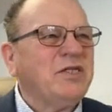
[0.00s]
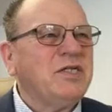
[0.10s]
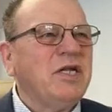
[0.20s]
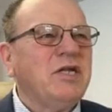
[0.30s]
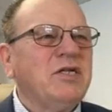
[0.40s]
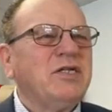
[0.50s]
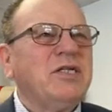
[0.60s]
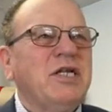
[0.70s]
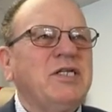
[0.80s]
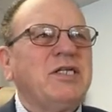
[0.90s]
It
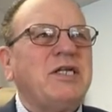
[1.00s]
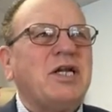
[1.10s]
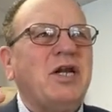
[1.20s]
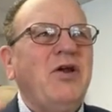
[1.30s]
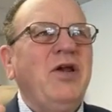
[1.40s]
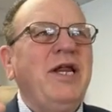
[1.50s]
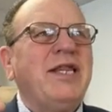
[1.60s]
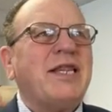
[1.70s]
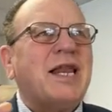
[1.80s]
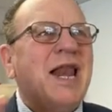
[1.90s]
says clearly
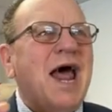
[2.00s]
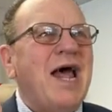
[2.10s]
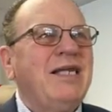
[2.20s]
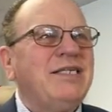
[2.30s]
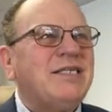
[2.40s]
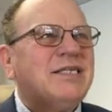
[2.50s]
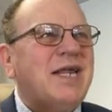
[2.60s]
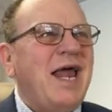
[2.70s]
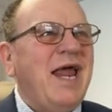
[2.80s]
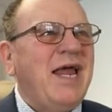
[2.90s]
in the
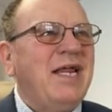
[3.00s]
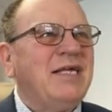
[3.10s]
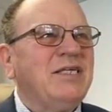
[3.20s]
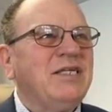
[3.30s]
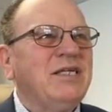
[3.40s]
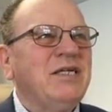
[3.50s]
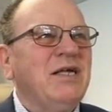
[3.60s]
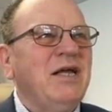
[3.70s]
last days,